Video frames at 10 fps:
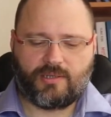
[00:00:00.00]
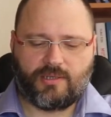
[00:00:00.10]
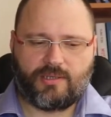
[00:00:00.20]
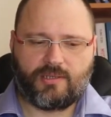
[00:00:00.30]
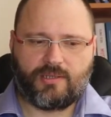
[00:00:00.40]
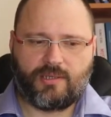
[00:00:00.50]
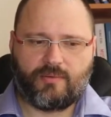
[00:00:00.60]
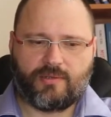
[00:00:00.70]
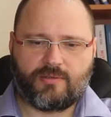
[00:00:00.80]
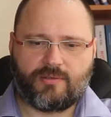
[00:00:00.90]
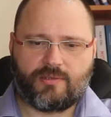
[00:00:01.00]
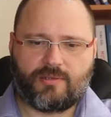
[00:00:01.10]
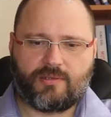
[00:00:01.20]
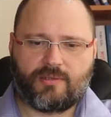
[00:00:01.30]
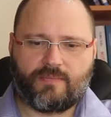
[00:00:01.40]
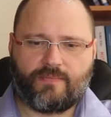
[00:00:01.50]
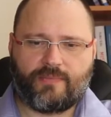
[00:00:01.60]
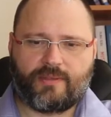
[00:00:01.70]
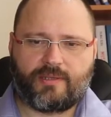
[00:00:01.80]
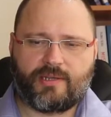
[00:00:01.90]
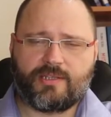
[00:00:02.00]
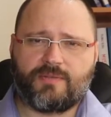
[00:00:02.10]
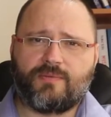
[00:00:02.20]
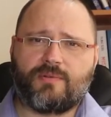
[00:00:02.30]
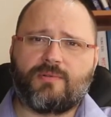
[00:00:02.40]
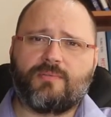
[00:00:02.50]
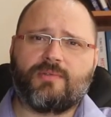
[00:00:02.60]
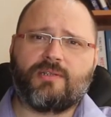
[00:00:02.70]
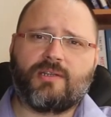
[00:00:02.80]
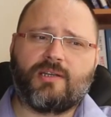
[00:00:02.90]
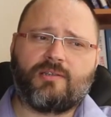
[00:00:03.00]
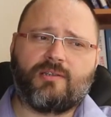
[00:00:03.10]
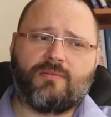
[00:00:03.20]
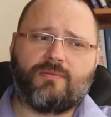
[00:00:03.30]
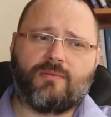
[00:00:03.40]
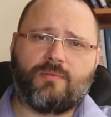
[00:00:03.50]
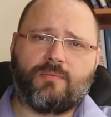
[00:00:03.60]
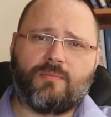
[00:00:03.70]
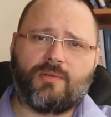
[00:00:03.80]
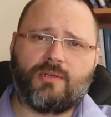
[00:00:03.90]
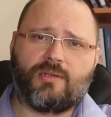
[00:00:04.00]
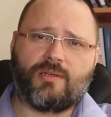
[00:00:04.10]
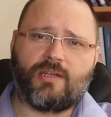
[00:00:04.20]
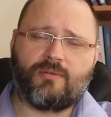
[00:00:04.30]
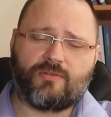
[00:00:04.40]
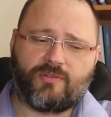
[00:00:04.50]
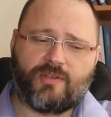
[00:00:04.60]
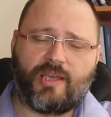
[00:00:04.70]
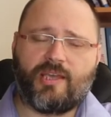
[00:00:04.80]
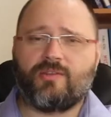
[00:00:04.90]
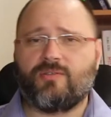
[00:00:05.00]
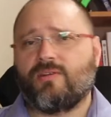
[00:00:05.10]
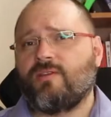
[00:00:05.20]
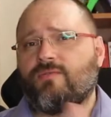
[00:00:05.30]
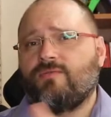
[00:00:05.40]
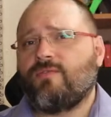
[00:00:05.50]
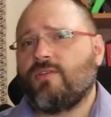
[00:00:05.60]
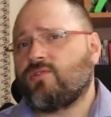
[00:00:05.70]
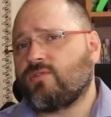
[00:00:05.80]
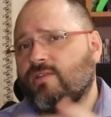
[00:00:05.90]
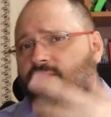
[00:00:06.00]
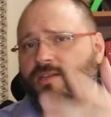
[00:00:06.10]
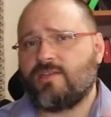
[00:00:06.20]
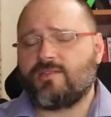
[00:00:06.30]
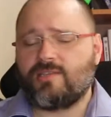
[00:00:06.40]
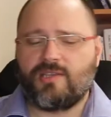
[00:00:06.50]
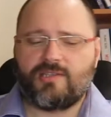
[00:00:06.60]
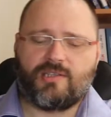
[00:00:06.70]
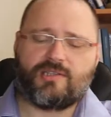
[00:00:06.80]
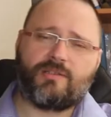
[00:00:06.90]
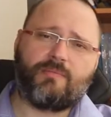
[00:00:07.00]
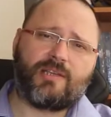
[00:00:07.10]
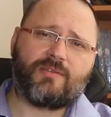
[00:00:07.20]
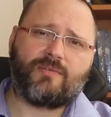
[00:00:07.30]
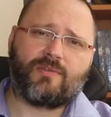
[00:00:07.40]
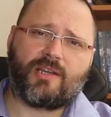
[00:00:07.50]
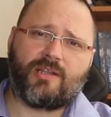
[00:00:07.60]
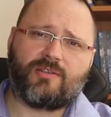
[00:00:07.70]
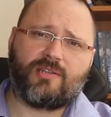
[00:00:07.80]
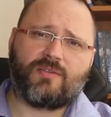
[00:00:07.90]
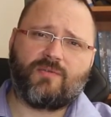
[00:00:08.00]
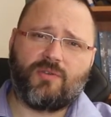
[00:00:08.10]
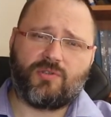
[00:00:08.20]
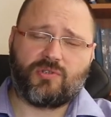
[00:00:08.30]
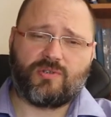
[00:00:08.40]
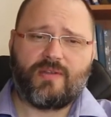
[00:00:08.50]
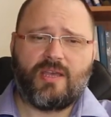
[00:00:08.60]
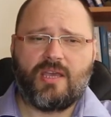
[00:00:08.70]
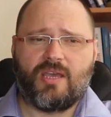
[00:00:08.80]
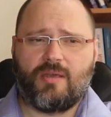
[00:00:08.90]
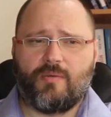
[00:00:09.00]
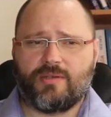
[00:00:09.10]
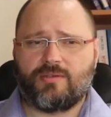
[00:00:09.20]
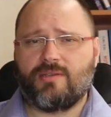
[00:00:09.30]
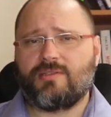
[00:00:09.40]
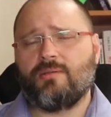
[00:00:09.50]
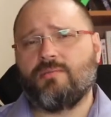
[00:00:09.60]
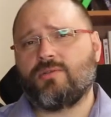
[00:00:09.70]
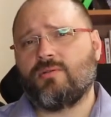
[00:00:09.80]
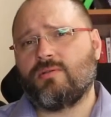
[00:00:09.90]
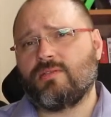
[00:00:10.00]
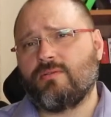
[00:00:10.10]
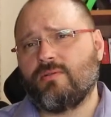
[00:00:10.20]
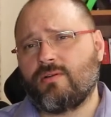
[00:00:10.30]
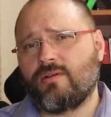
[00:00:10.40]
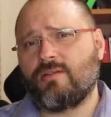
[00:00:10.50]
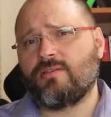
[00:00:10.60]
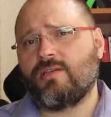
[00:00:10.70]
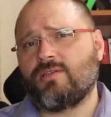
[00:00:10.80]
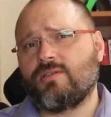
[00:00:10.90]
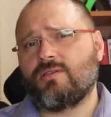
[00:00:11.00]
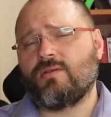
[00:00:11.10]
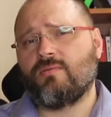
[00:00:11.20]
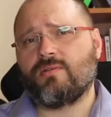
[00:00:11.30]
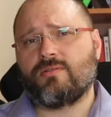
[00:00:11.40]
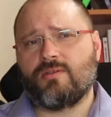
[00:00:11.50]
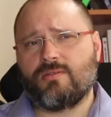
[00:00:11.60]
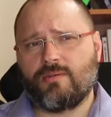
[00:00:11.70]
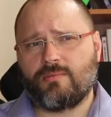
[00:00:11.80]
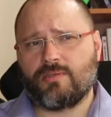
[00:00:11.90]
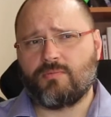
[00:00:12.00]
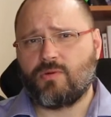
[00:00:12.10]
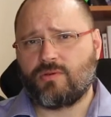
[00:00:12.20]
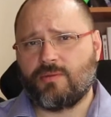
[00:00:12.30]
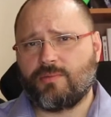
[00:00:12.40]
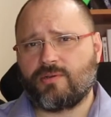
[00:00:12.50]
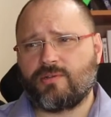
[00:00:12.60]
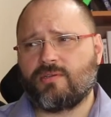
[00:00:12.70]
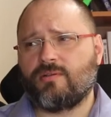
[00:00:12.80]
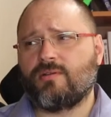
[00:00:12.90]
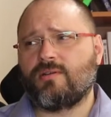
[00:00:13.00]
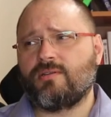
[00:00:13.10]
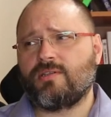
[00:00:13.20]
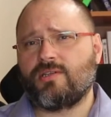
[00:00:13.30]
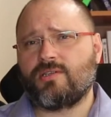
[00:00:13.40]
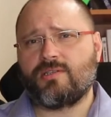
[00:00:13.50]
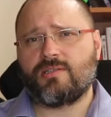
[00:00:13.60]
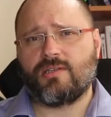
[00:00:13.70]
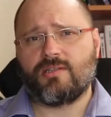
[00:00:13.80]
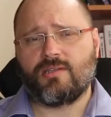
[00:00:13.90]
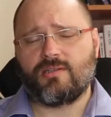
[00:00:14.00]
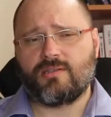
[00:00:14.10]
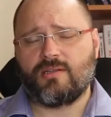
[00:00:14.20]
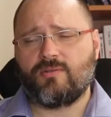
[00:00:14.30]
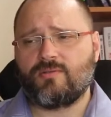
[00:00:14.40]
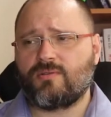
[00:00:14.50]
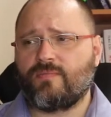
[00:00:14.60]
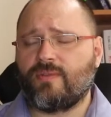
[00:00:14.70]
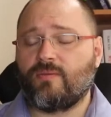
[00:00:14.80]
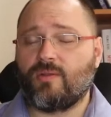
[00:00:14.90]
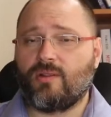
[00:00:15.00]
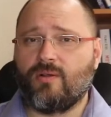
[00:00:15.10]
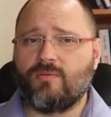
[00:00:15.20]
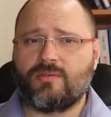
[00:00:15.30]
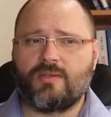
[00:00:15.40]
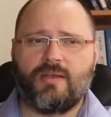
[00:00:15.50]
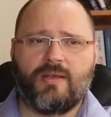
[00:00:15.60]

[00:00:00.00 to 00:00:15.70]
he wants to transform the country from today to a future that he sees it's best for country's future. He wants to establish all the civil organizations. He wants to establish more democratic organizations and status with laws,